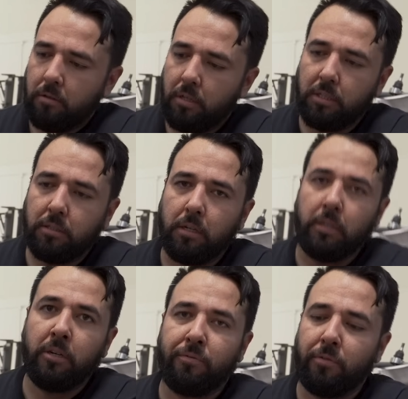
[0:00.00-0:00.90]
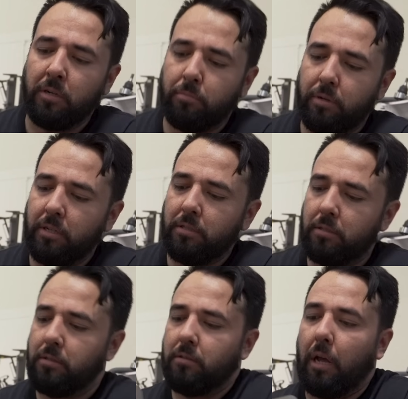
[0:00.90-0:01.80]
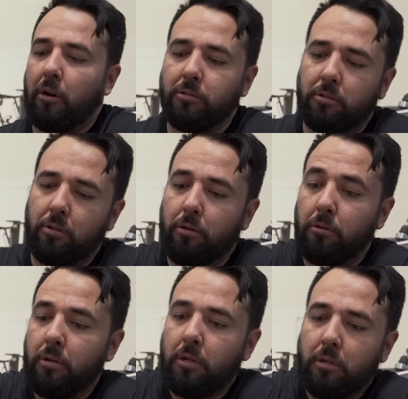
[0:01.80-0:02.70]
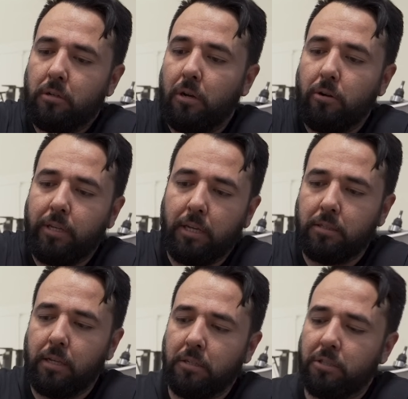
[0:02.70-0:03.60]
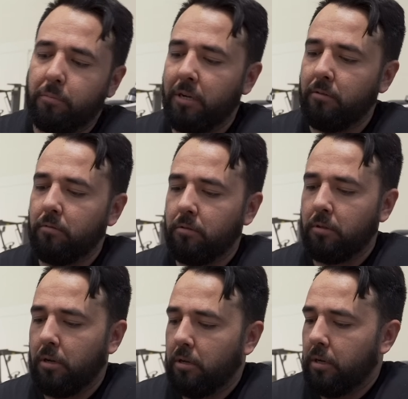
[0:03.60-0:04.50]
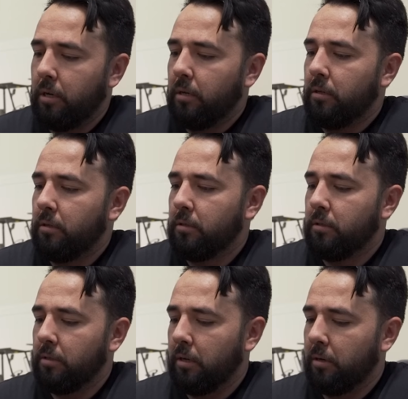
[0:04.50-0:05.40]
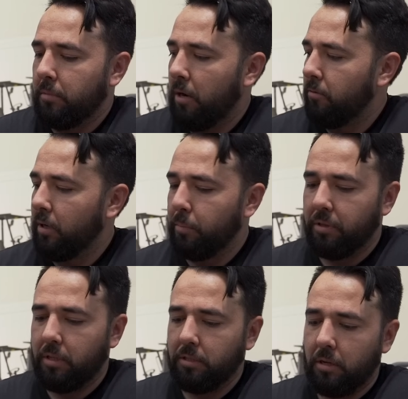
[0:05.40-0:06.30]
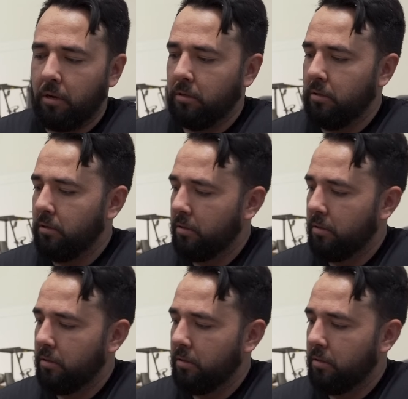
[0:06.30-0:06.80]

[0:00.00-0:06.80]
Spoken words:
This is the inner frame brace that also locates the engine mount. Now we're going to put this on,